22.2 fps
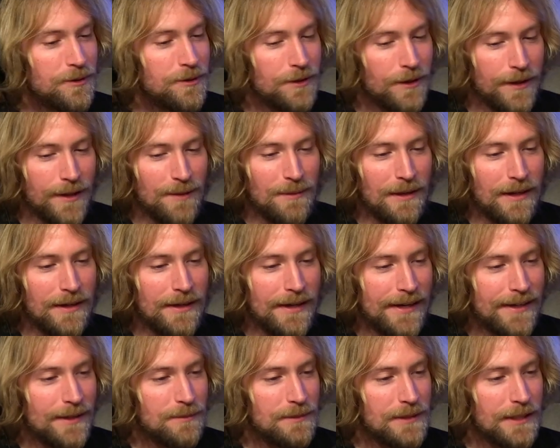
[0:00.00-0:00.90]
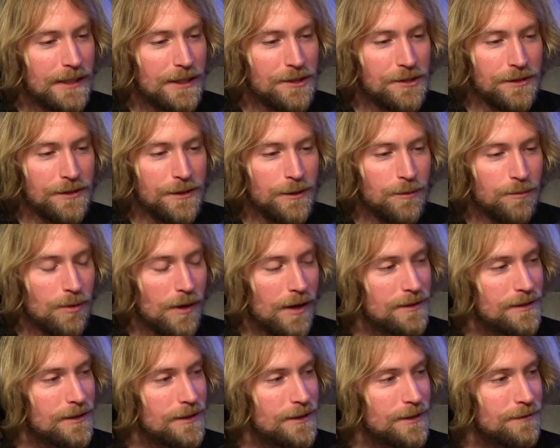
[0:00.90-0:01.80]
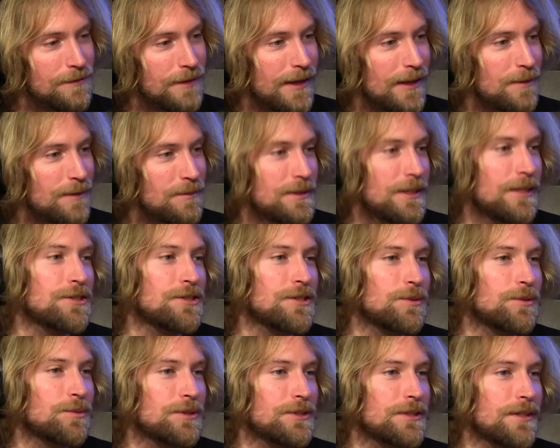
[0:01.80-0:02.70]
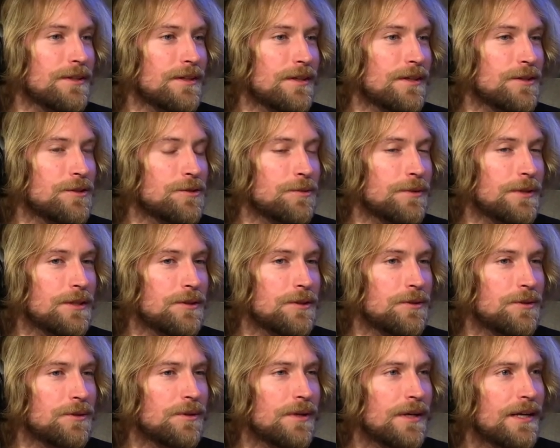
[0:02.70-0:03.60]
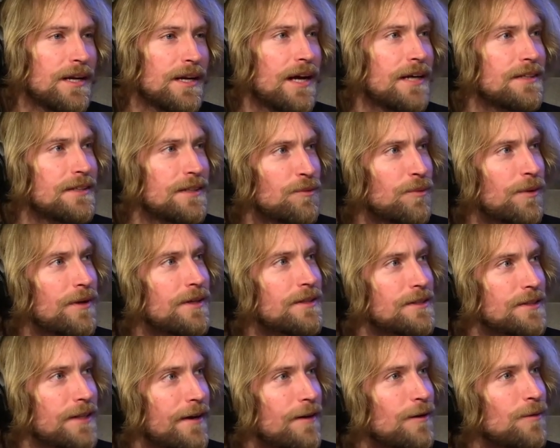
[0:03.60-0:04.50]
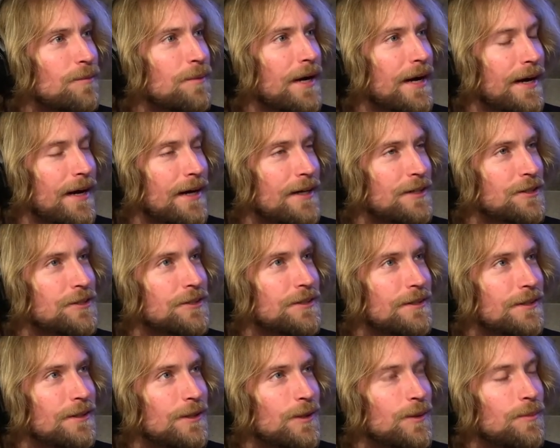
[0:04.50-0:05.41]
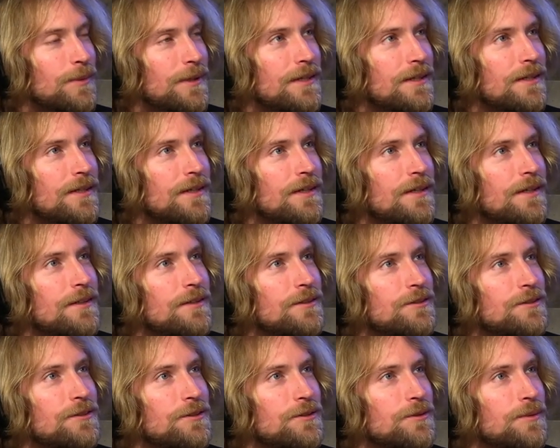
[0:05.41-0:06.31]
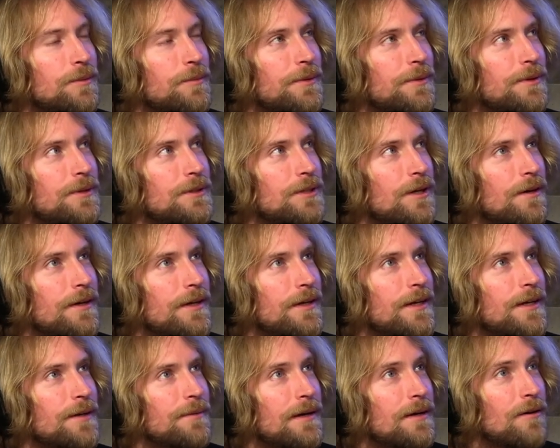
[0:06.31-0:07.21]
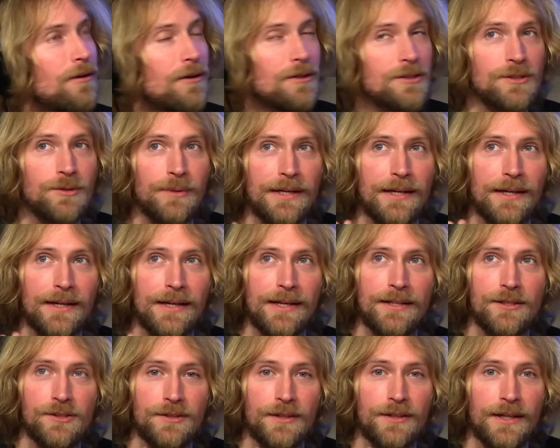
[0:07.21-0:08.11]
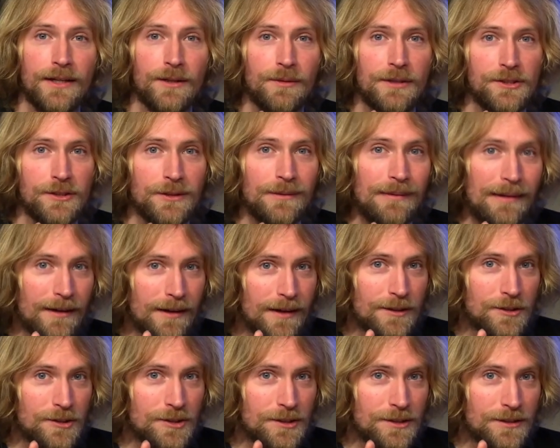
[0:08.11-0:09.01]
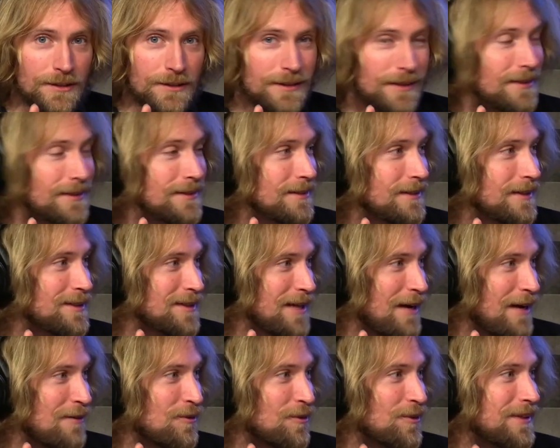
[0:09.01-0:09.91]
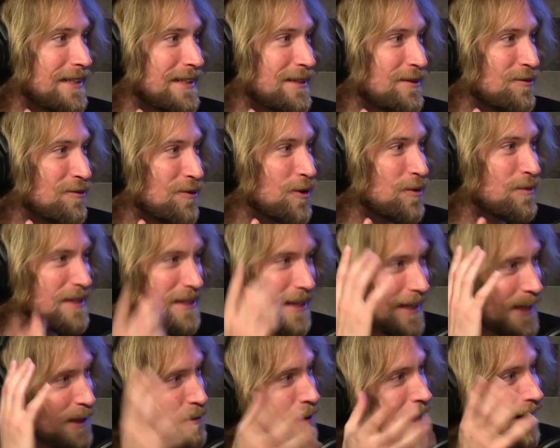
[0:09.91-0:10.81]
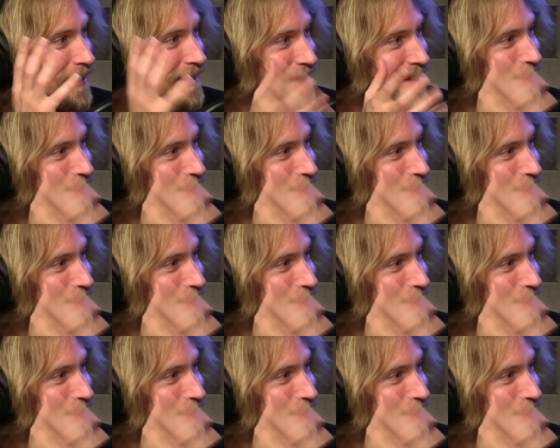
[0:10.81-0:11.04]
were talking about adaptation, the process of adaptation, which I think is really cool. And I did want to cycle back actually a little bit to when we were talking about also we got to answer that question about consciousness that's yeah. that's everyone in the yeah. room is like yeah. come on